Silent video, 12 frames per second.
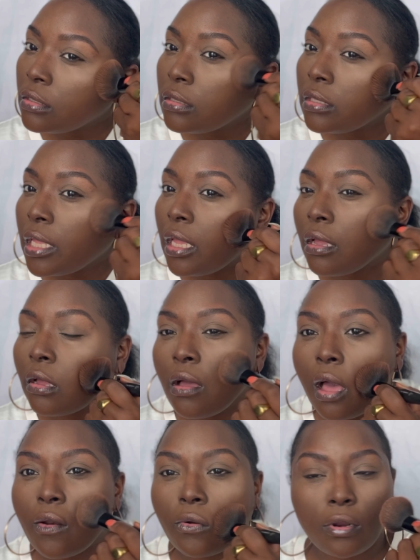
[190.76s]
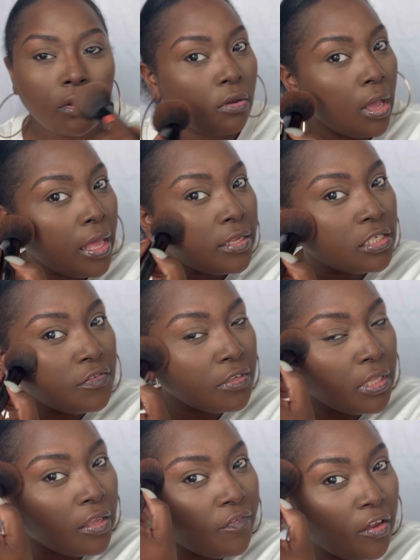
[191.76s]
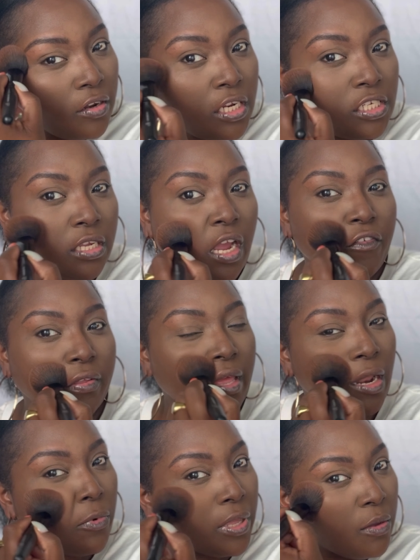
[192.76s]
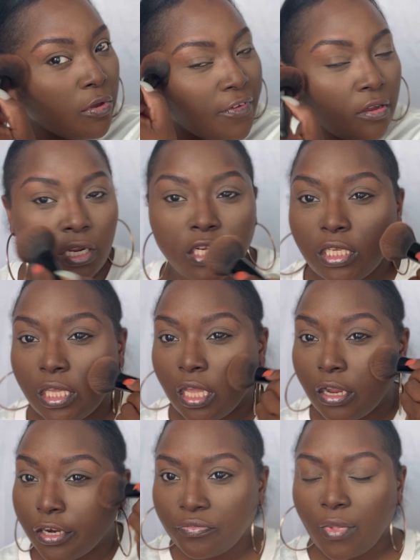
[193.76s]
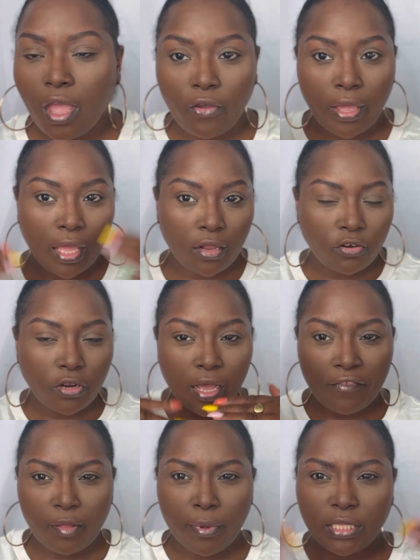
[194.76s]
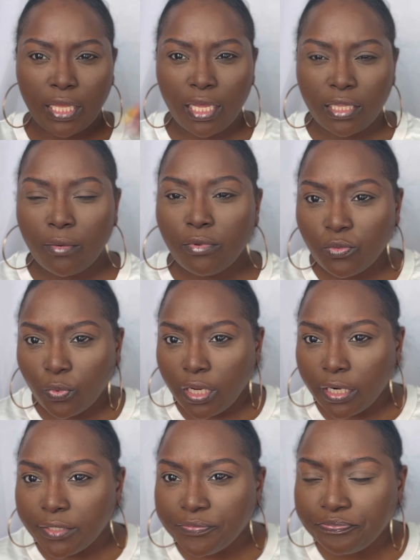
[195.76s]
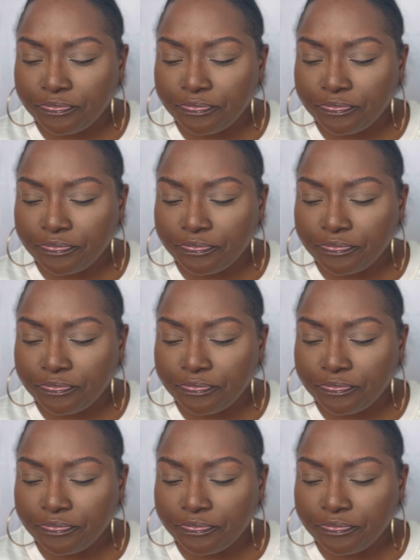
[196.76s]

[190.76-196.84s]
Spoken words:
like, I don't know. I just feel like foundation, covering that up again with foundation can't hurt. Okay, I don't know how I feel about that. That was weird.